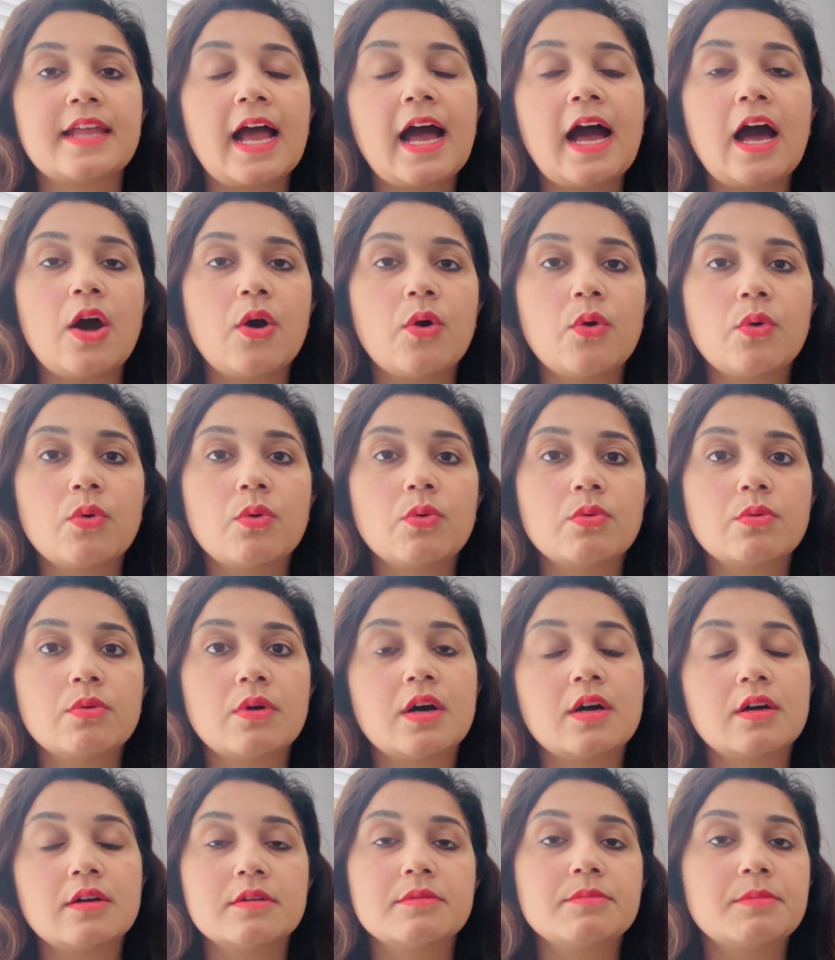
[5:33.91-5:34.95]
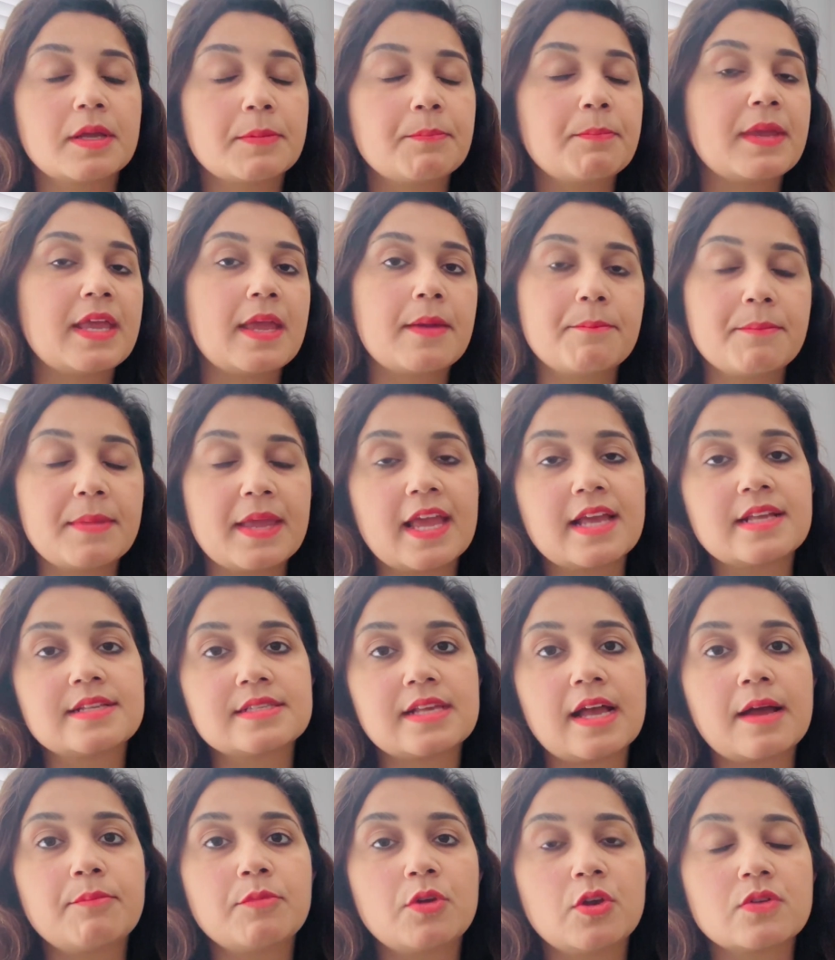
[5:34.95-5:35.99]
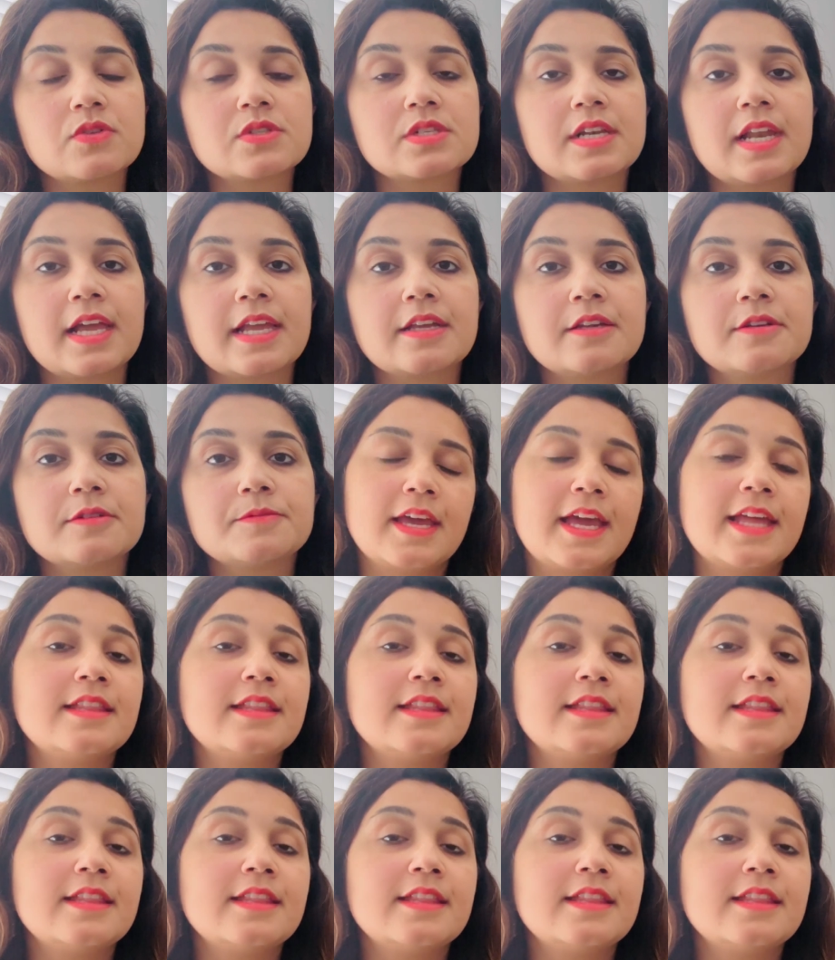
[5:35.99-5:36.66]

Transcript: how a PMP exam looks like.